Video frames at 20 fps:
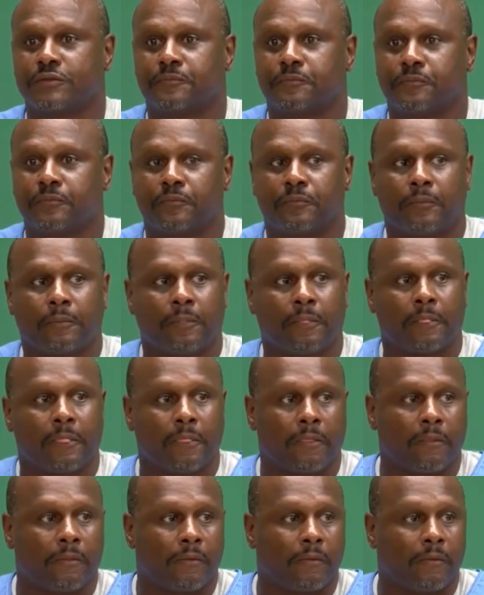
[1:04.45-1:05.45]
The big goals